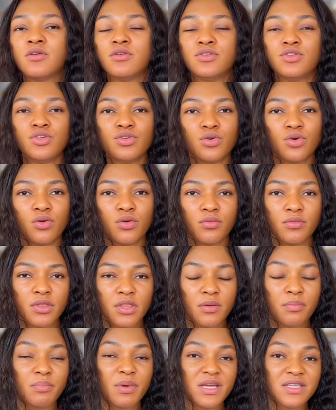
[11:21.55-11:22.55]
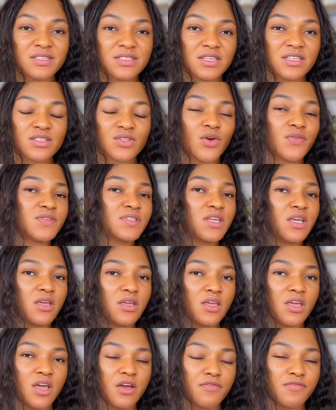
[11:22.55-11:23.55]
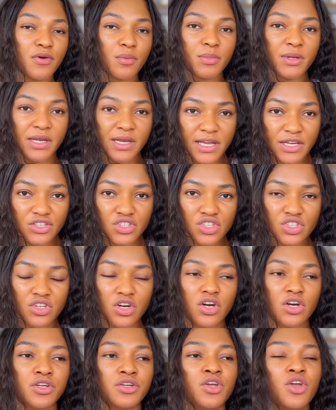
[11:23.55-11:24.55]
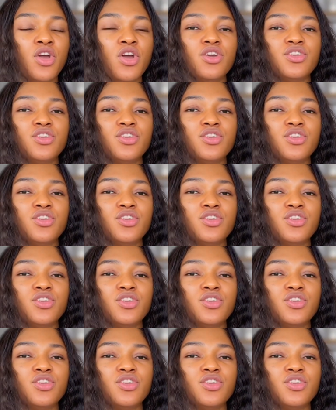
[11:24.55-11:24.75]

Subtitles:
the basics of skincare formulation,